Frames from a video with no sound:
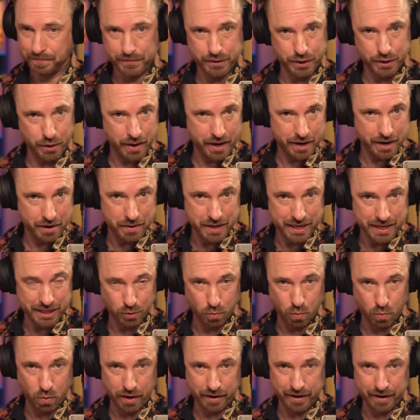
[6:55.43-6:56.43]
So I don't need
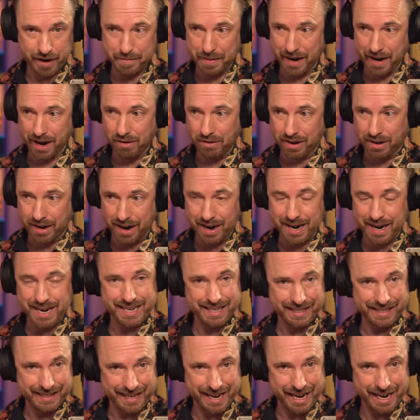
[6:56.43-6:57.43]
to worry about
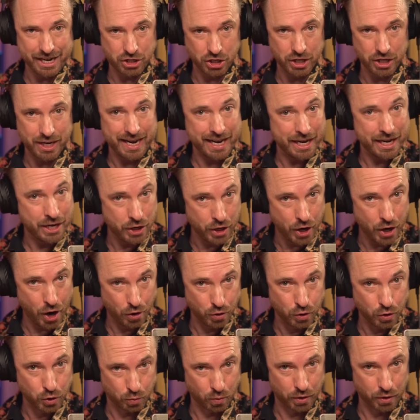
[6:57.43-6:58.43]
guiding the agent, it
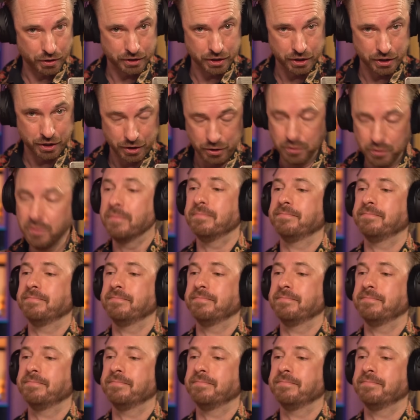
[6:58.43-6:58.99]
knows what to do.